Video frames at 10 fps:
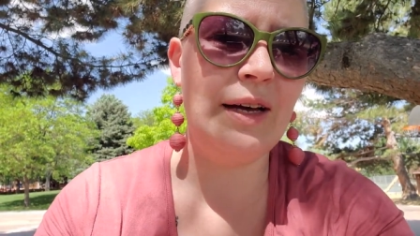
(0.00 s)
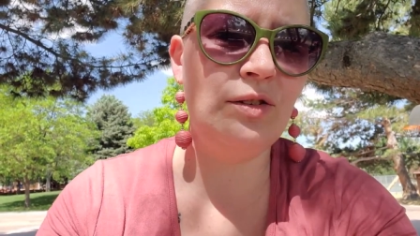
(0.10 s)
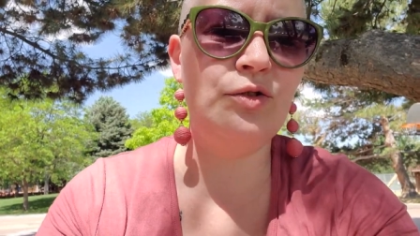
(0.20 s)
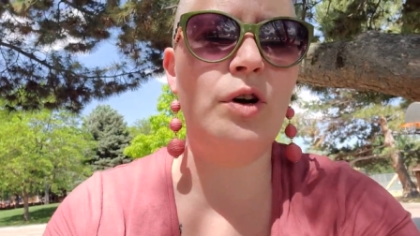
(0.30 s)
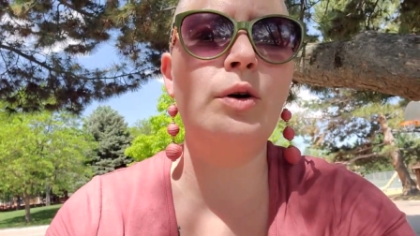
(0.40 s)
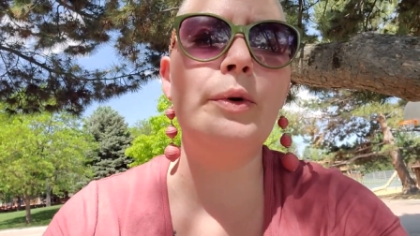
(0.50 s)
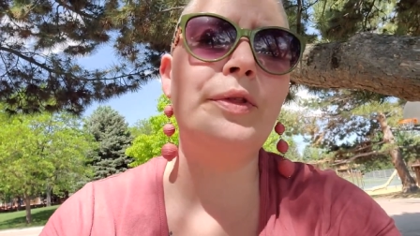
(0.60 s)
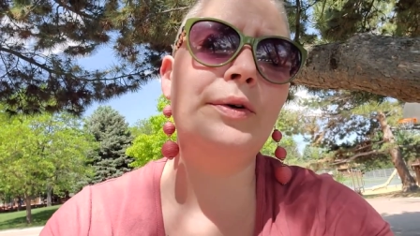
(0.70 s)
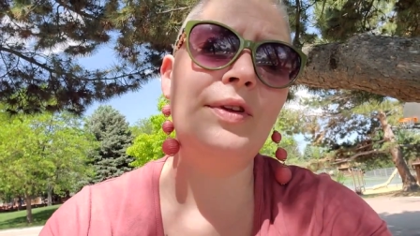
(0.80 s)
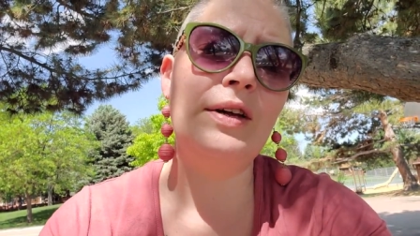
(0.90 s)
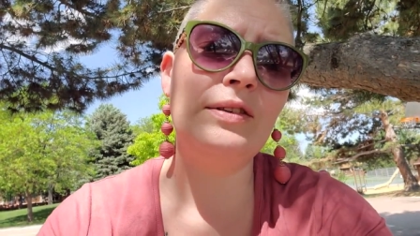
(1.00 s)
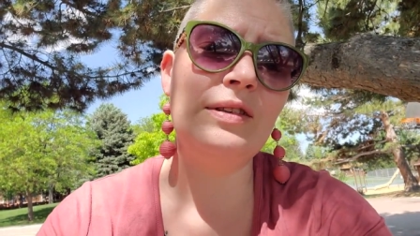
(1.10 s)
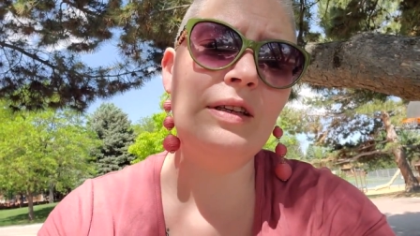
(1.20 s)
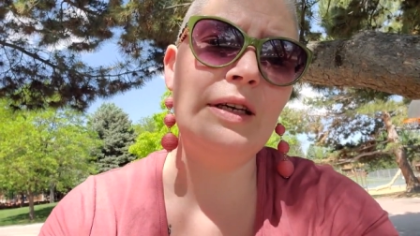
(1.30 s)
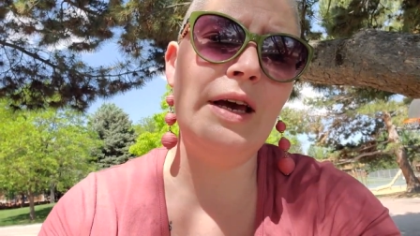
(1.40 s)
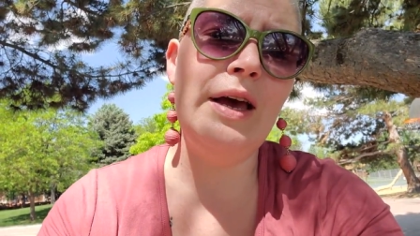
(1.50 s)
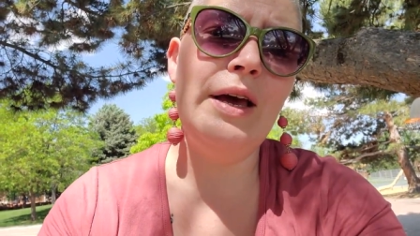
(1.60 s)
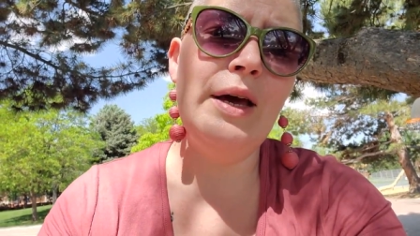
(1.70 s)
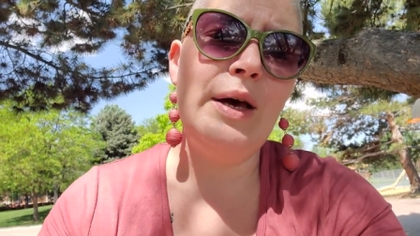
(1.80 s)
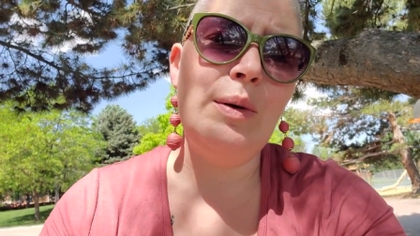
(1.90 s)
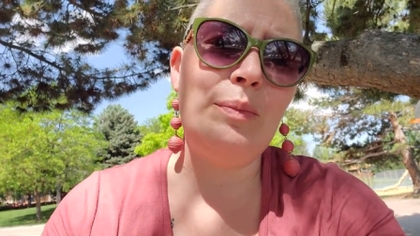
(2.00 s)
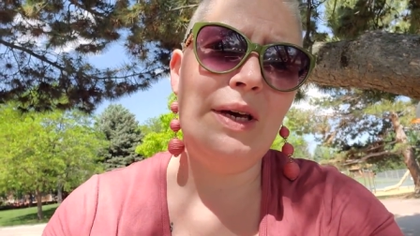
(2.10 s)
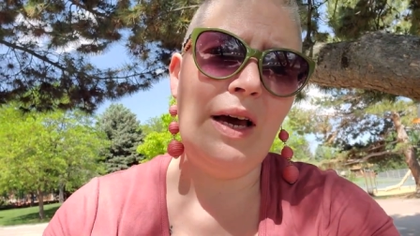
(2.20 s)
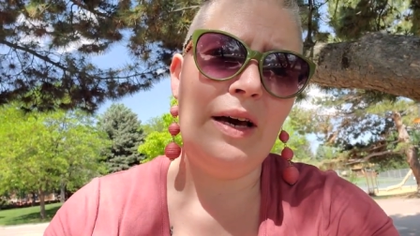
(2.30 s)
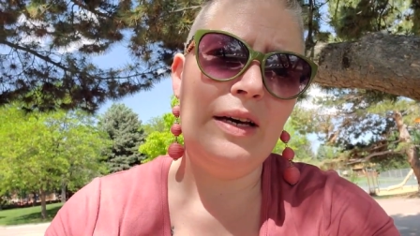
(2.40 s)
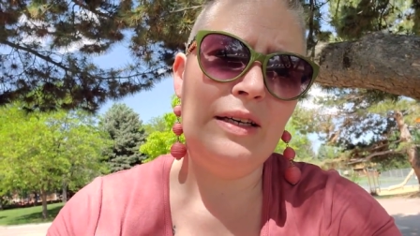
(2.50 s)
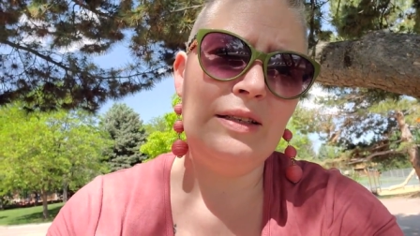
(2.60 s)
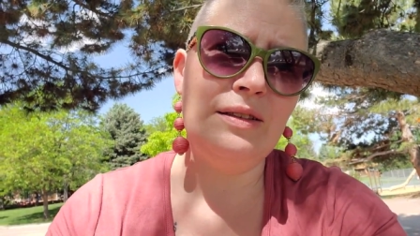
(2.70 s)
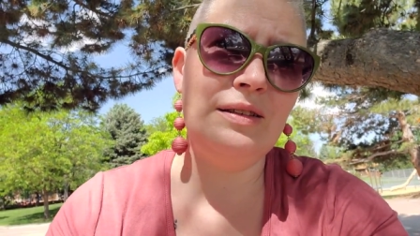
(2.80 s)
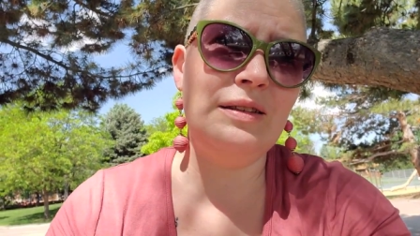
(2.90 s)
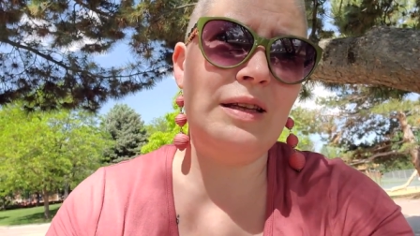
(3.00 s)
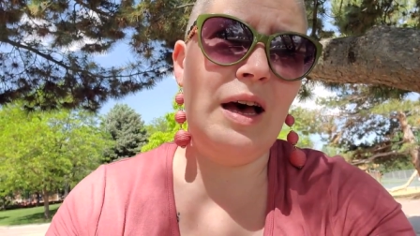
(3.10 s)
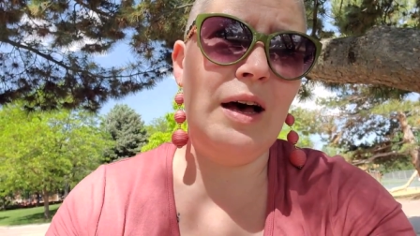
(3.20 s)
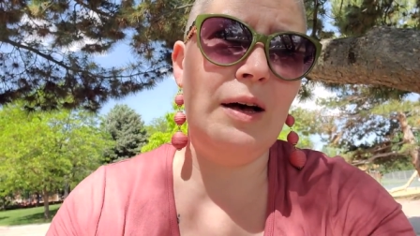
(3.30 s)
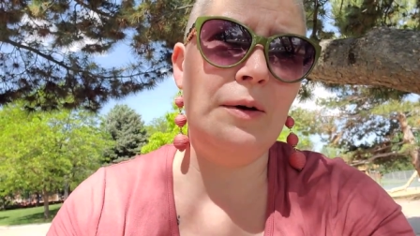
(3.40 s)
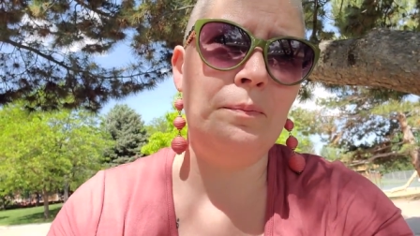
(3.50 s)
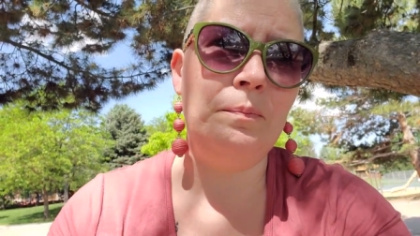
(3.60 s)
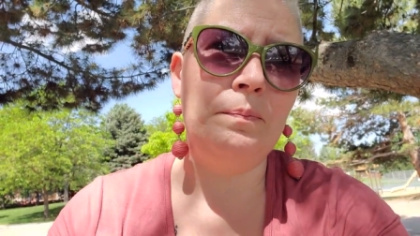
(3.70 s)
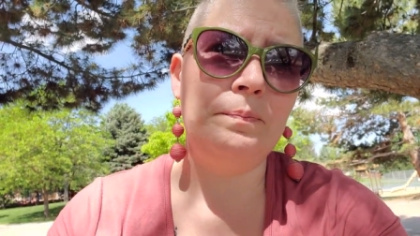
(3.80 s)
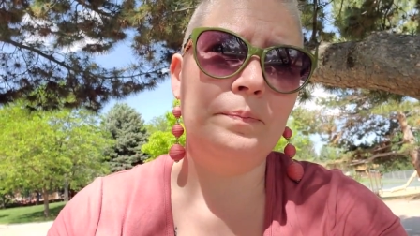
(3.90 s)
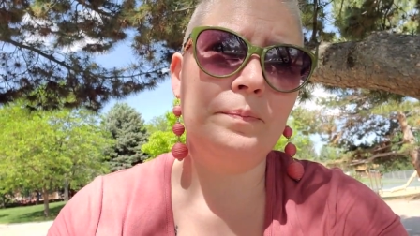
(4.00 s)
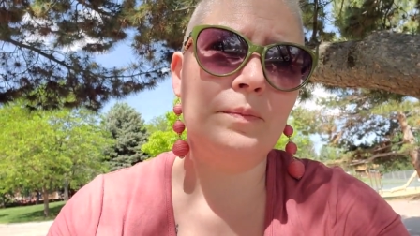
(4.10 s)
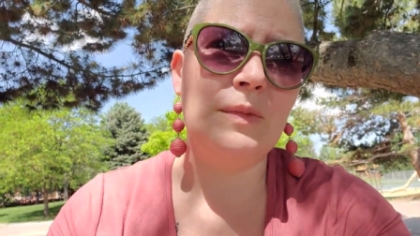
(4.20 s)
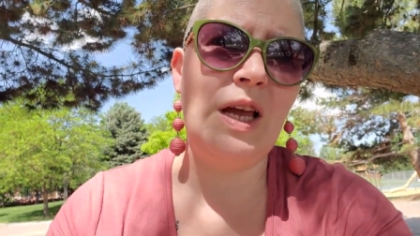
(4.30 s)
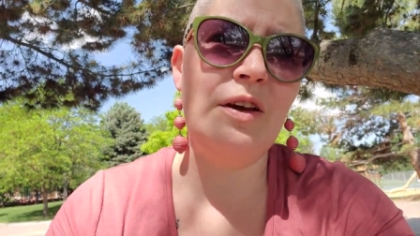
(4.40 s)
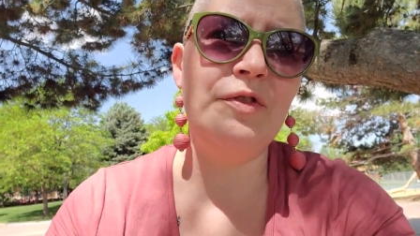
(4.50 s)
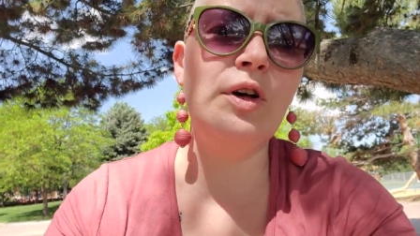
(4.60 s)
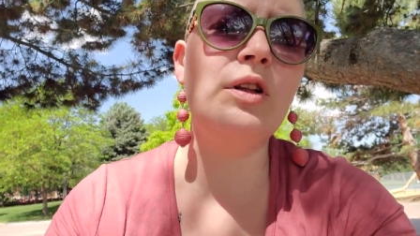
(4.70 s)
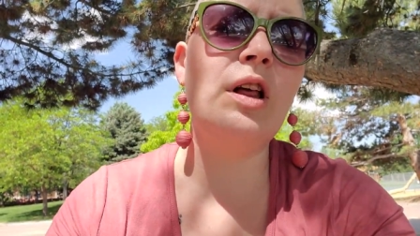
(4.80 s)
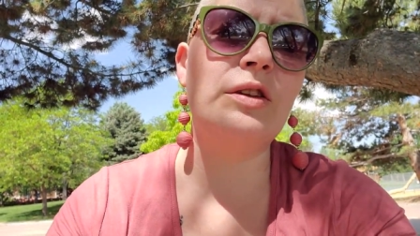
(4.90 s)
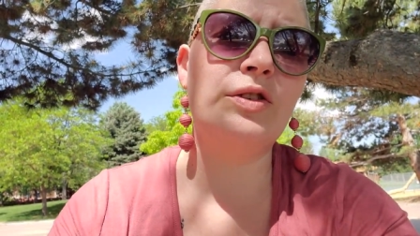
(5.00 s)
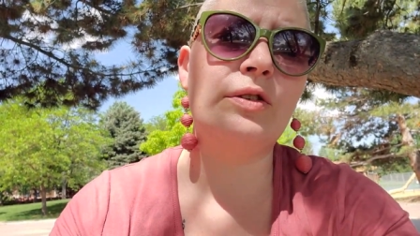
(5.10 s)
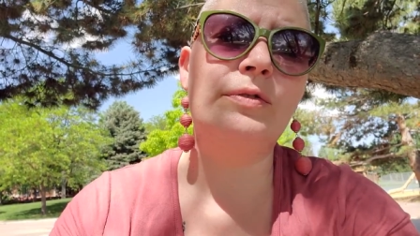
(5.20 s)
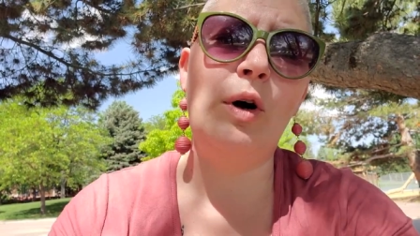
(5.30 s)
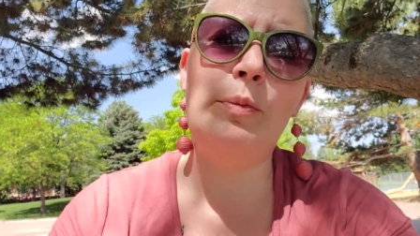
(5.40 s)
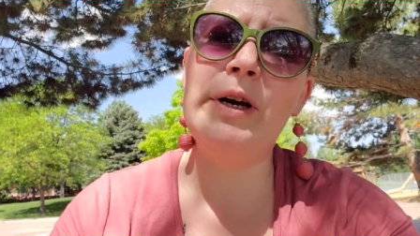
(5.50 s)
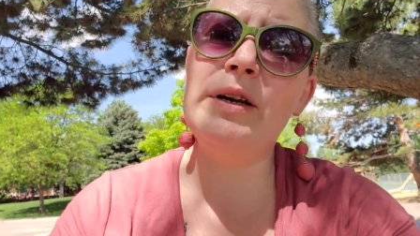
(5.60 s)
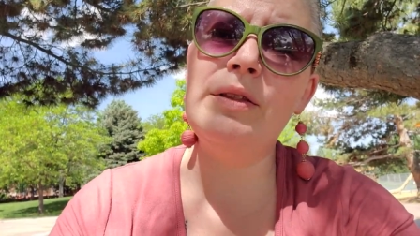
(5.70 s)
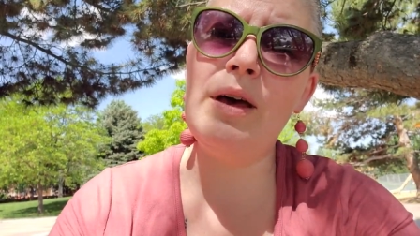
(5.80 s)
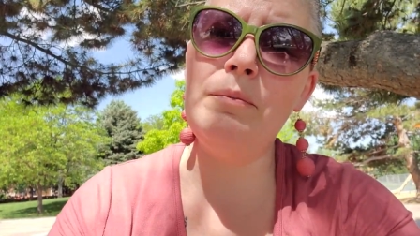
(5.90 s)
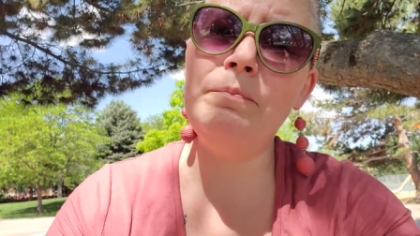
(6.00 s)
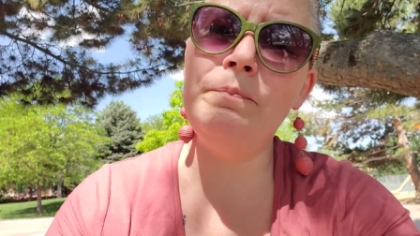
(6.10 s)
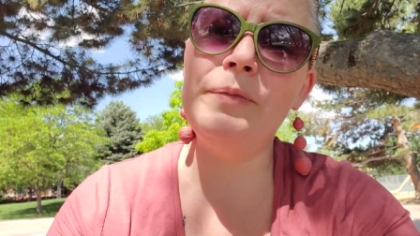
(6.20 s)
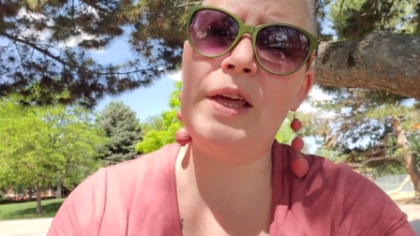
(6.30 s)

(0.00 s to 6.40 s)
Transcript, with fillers: I struggle with those honestly because um, I feel claustrophobic in them.